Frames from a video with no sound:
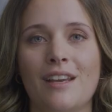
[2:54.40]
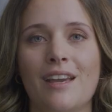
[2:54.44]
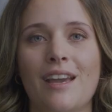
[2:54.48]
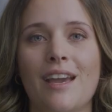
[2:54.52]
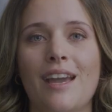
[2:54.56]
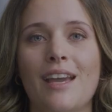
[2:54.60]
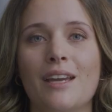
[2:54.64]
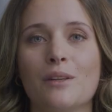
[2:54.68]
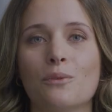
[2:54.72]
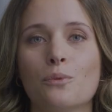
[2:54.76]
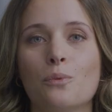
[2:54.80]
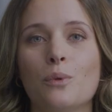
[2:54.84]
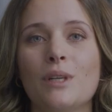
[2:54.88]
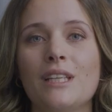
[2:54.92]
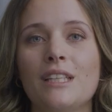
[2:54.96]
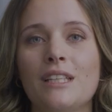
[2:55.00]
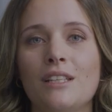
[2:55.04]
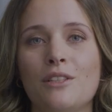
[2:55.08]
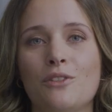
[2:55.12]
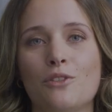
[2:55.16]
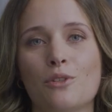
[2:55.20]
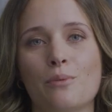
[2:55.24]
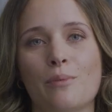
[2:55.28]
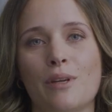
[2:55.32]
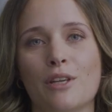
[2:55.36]
And we
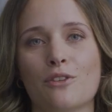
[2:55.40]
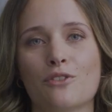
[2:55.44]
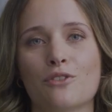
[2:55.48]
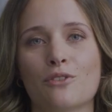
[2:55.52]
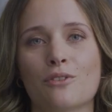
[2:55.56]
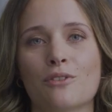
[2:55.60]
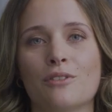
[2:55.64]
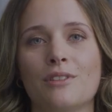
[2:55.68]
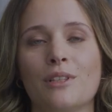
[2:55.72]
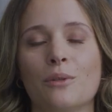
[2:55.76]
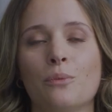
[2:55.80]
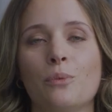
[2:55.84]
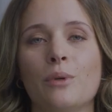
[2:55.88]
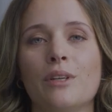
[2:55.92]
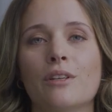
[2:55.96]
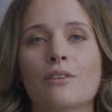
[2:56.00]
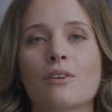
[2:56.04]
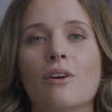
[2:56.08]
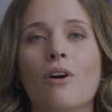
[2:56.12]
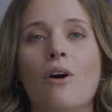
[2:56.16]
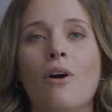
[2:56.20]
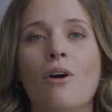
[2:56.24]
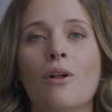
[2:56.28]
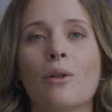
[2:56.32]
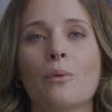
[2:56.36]
need to make sure that we
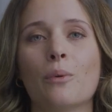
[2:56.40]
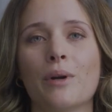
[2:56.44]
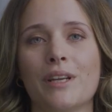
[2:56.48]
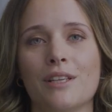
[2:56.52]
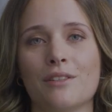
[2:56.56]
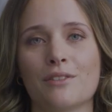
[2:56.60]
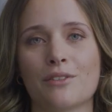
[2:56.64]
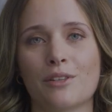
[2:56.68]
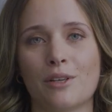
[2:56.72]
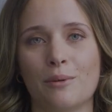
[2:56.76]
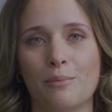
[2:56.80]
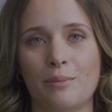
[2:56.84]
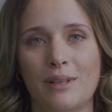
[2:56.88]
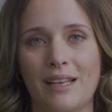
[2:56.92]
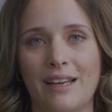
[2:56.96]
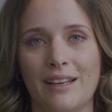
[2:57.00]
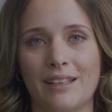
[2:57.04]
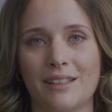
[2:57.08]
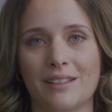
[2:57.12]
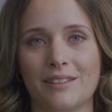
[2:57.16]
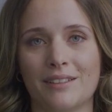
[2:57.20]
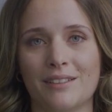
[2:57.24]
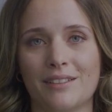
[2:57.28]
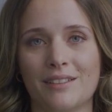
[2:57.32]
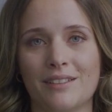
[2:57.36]
are always
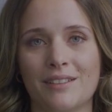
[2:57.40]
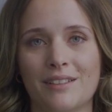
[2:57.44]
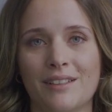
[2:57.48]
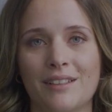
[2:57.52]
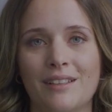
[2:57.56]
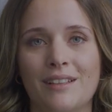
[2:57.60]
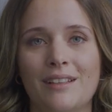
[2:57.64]
compliant.